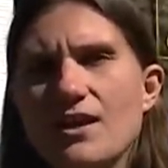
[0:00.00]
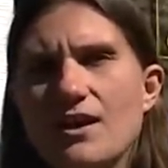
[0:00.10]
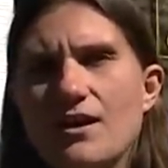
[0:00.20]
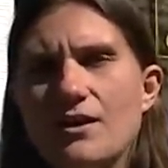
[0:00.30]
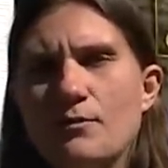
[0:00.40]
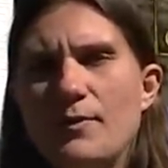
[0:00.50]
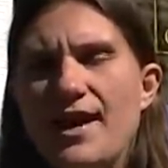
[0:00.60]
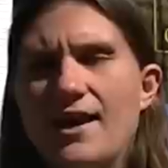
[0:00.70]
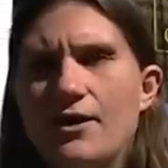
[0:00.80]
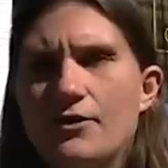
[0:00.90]
um,
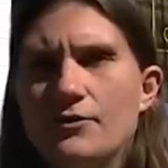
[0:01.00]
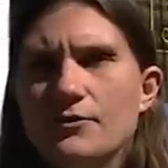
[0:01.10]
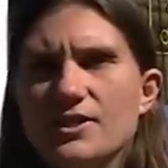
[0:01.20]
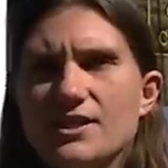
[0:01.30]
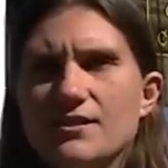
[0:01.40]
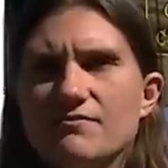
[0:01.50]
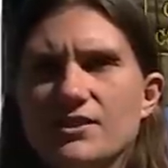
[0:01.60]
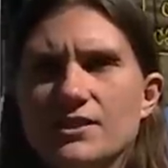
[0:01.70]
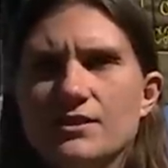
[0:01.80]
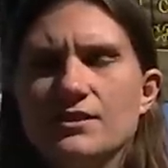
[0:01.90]
how
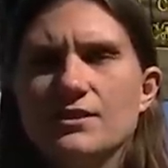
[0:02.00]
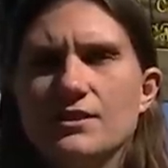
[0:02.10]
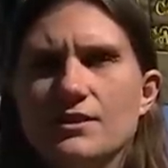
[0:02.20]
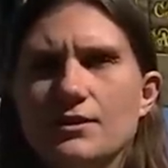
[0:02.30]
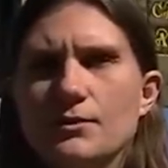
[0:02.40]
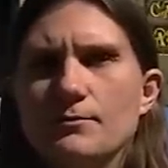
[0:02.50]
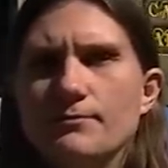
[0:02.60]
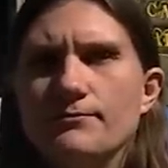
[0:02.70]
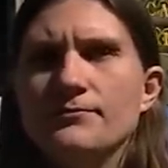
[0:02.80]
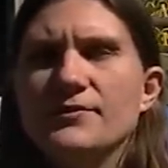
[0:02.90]
even
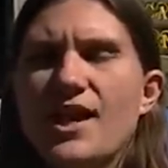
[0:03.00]
uh,